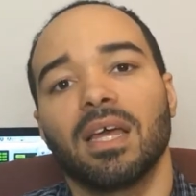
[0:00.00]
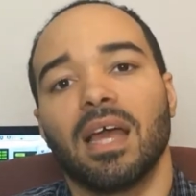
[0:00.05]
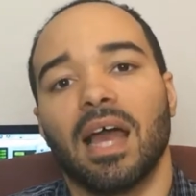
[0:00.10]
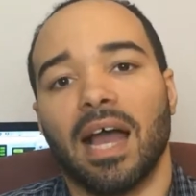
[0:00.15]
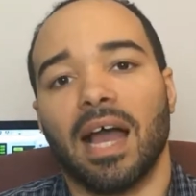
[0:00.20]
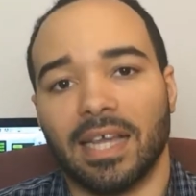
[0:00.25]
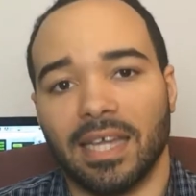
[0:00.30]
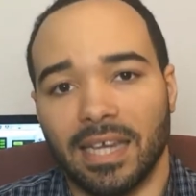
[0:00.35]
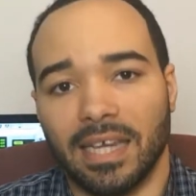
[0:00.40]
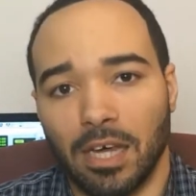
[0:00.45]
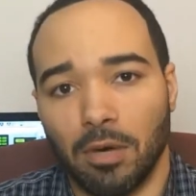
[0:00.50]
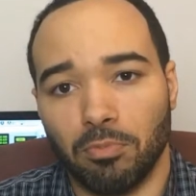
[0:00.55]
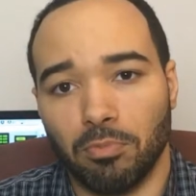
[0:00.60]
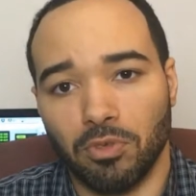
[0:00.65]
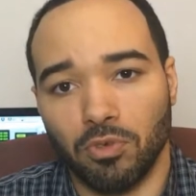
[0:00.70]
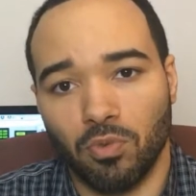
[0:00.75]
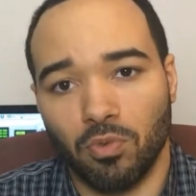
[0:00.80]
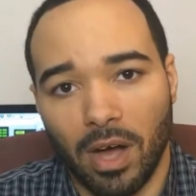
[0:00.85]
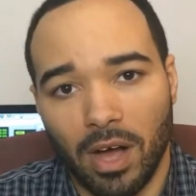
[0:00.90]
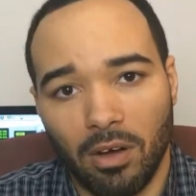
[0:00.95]
I can help
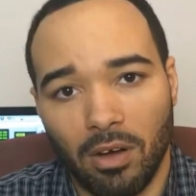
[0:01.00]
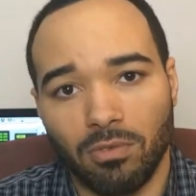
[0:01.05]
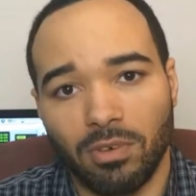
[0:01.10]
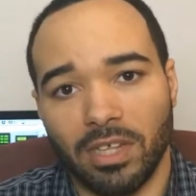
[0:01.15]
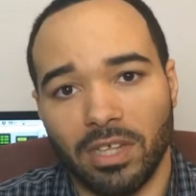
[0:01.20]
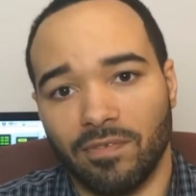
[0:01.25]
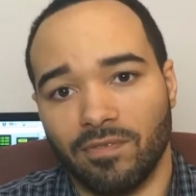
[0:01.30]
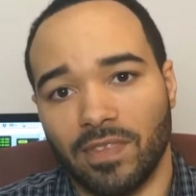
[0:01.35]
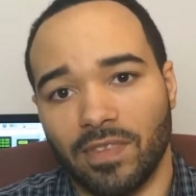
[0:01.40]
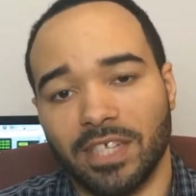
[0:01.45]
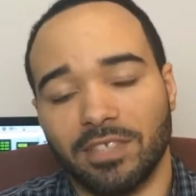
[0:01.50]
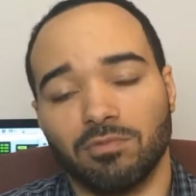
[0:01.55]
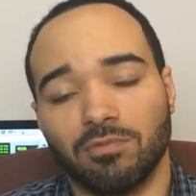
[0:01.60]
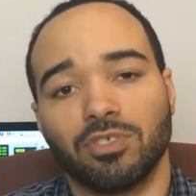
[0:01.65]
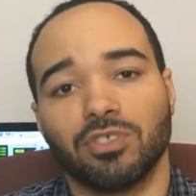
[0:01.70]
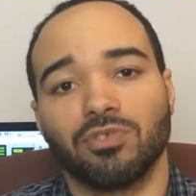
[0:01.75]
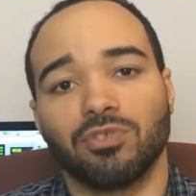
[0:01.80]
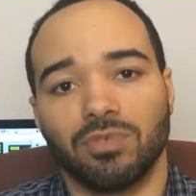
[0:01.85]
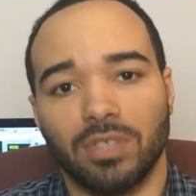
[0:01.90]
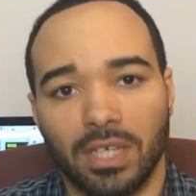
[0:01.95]
you out if that's
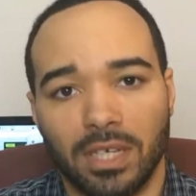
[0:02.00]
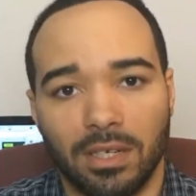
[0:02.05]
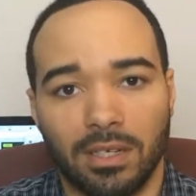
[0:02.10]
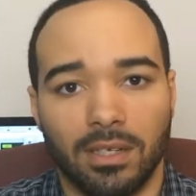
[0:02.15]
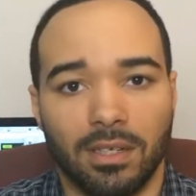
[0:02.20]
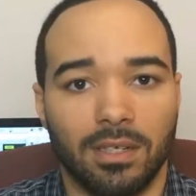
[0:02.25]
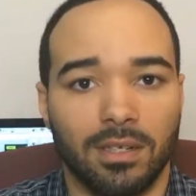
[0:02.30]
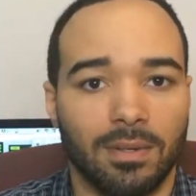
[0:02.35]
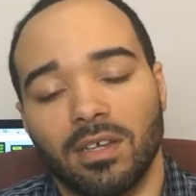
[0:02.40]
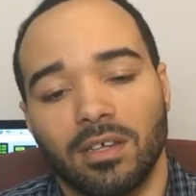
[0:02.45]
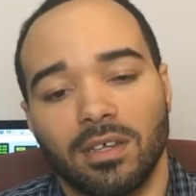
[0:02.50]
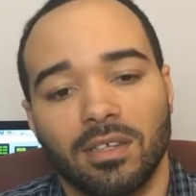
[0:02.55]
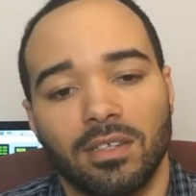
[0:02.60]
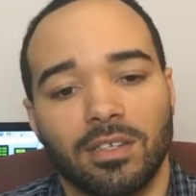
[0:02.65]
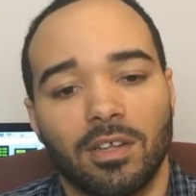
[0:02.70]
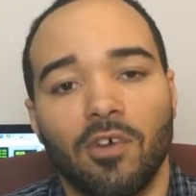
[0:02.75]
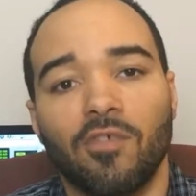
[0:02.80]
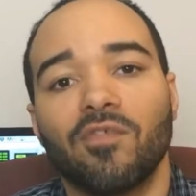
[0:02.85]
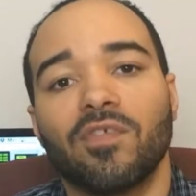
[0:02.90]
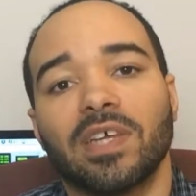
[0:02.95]
what you need.
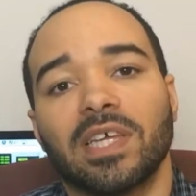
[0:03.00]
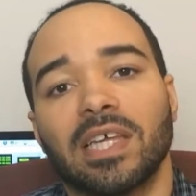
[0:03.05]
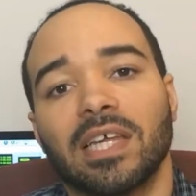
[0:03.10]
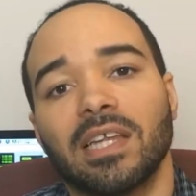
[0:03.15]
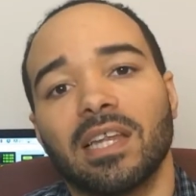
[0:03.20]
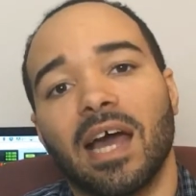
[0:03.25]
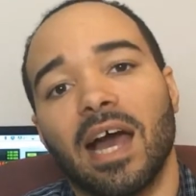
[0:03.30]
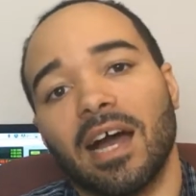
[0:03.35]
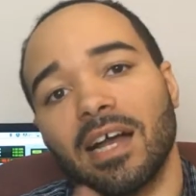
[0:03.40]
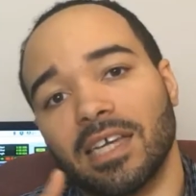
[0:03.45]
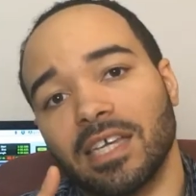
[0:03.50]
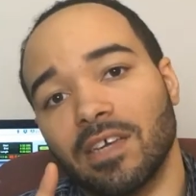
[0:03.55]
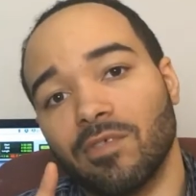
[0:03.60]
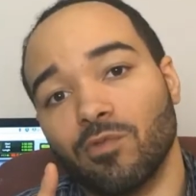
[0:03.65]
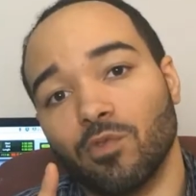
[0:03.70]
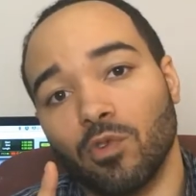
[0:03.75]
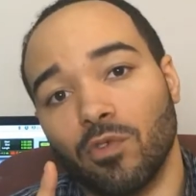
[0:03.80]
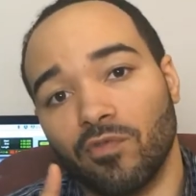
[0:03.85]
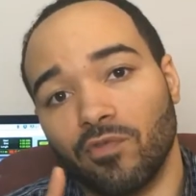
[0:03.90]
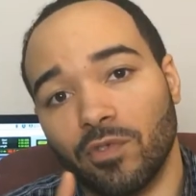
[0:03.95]
Don't forget, I'll give
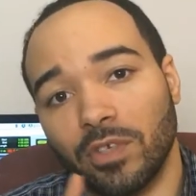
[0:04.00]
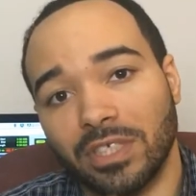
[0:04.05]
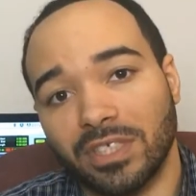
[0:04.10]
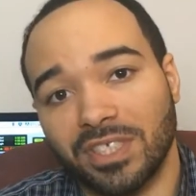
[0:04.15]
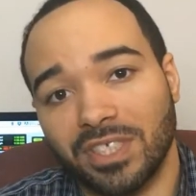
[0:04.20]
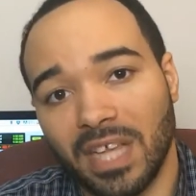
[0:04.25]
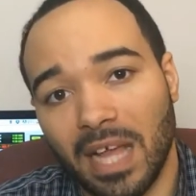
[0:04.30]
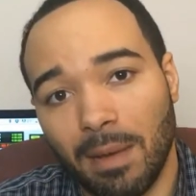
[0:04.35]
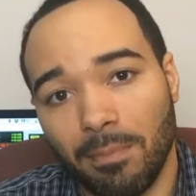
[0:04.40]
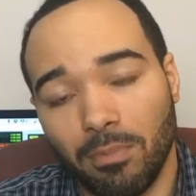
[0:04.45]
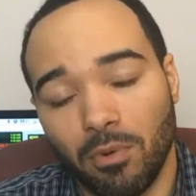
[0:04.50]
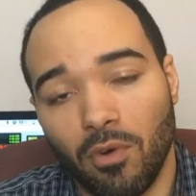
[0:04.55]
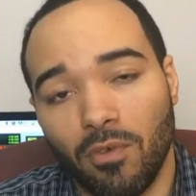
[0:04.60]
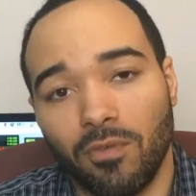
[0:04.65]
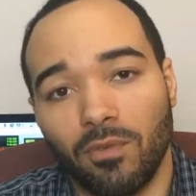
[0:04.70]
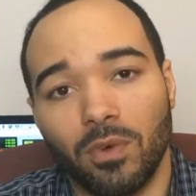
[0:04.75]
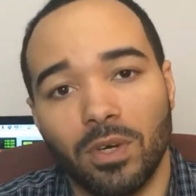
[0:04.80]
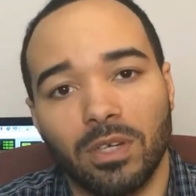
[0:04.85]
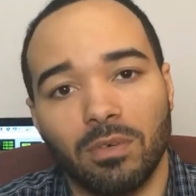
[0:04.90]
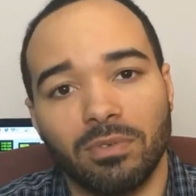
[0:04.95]
you a free sample
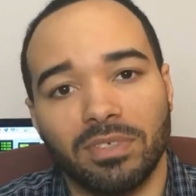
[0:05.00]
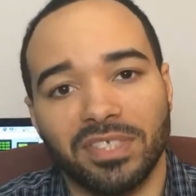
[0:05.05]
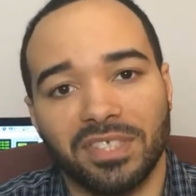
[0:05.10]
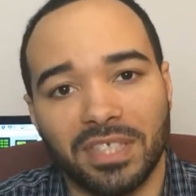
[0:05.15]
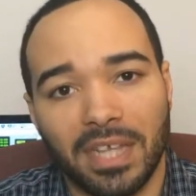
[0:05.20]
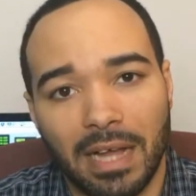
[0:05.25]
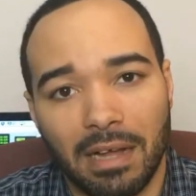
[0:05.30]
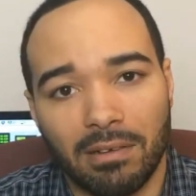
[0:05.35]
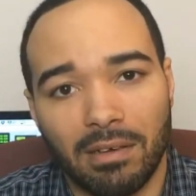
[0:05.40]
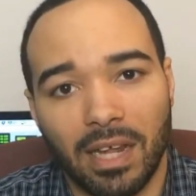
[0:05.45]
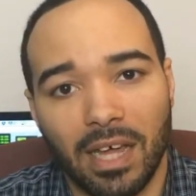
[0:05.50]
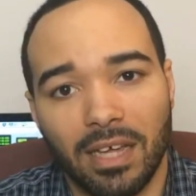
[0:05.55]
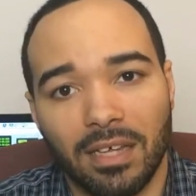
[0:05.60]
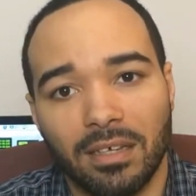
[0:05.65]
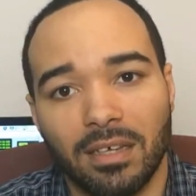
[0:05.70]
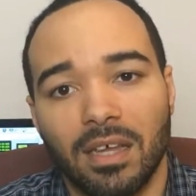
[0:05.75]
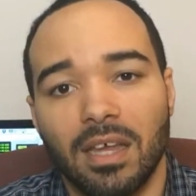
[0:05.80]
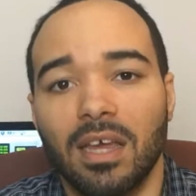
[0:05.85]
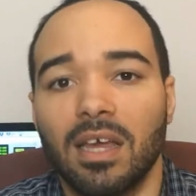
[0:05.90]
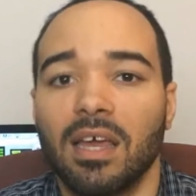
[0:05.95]
of what it would sound like,
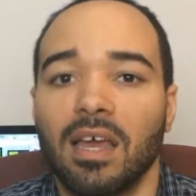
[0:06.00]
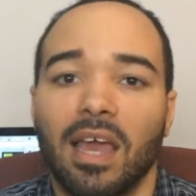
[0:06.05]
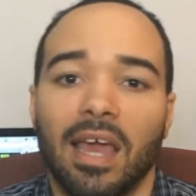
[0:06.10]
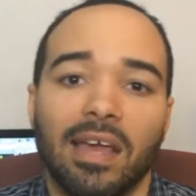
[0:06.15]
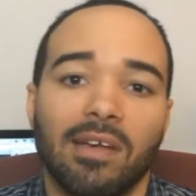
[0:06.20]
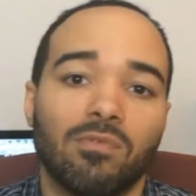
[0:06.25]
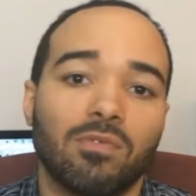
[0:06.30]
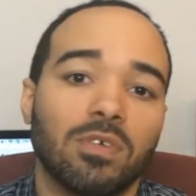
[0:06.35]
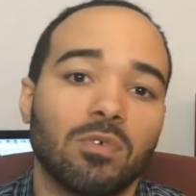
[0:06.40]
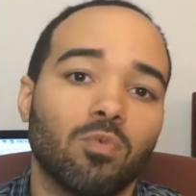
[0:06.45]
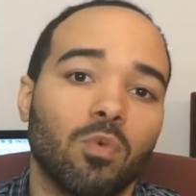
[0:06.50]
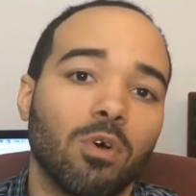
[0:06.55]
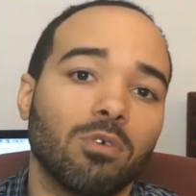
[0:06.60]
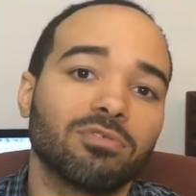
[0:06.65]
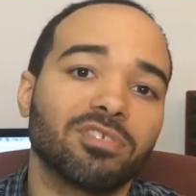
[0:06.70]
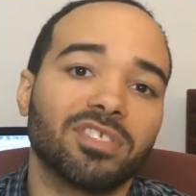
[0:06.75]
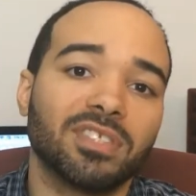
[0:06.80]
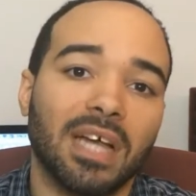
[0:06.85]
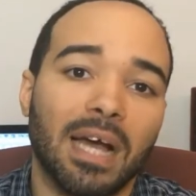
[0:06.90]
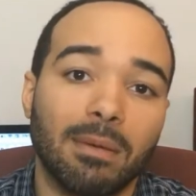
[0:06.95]
and we
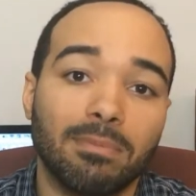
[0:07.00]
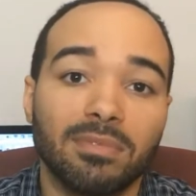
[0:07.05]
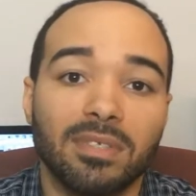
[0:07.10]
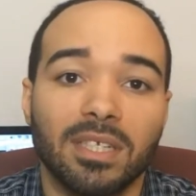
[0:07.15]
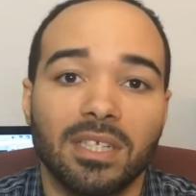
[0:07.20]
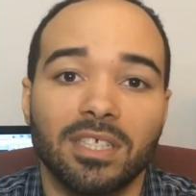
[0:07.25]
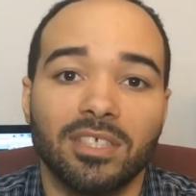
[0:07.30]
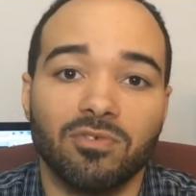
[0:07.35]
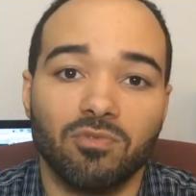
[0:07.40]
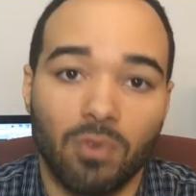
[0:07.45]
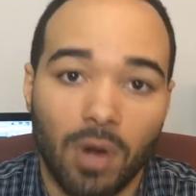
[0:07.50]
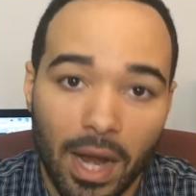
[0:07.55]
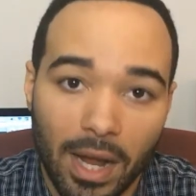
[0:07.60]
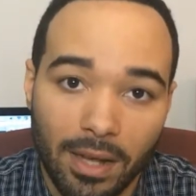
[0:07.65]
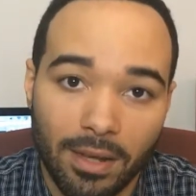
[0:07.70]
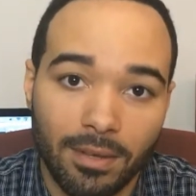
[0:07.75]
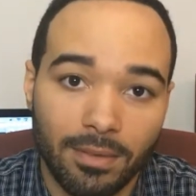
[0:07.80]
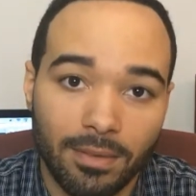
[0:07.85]
won't stop till it's right.